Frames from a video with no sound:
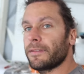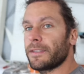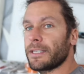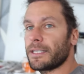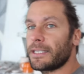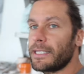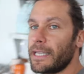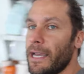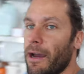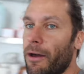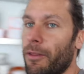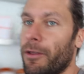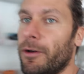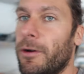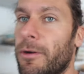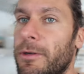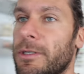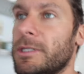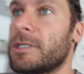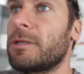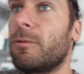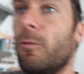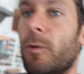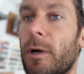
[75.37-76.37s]
to see how
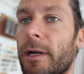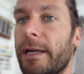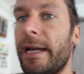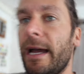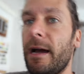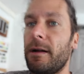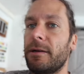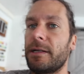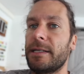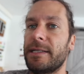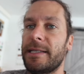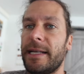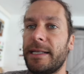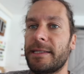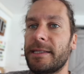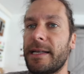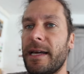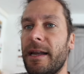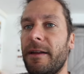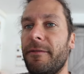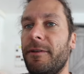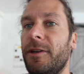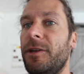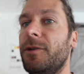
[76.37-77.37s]
those work out, because that's
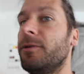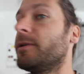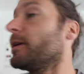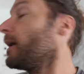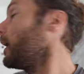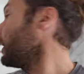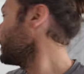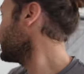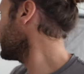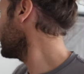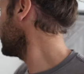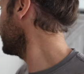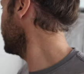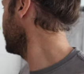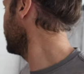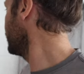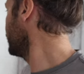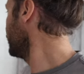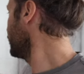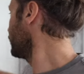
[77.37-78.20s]
kind of a new color.